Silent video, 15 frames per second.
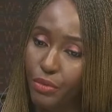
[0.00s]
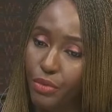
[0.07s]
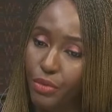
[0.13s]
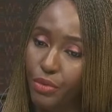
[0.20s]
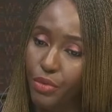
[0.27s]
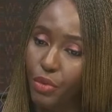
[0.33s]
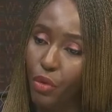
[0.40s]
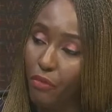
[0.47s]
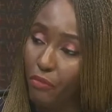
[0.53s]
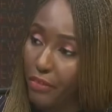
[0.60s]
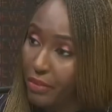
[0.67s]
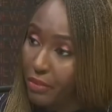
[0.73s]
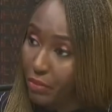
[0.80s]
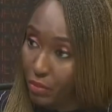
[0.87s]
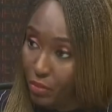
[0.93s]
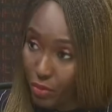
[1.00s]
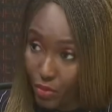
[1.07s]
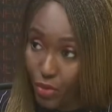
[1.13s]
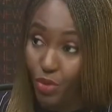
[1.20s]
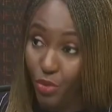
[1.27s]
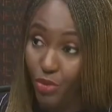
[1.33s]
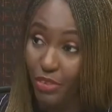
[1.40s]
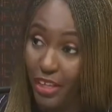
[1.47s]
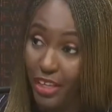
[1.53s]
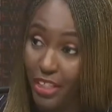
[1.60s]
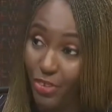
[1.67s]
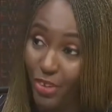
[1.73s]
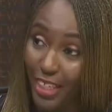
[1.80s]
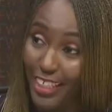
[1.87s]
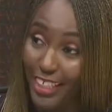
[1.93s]
solving two
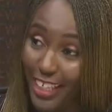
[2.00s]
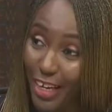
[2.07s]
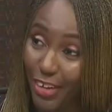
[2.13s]
things right now.